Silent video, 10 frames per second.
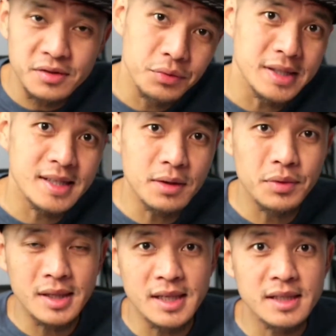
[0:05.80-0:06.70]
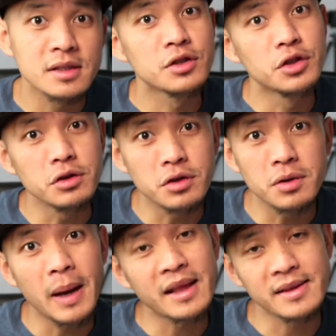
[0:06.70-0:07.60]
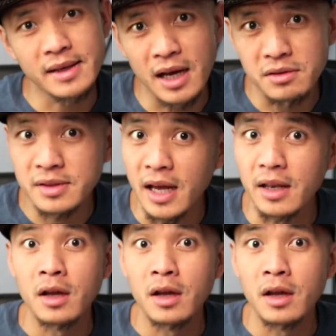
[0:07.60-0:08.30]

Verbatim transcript: recently released, YouTube has announced that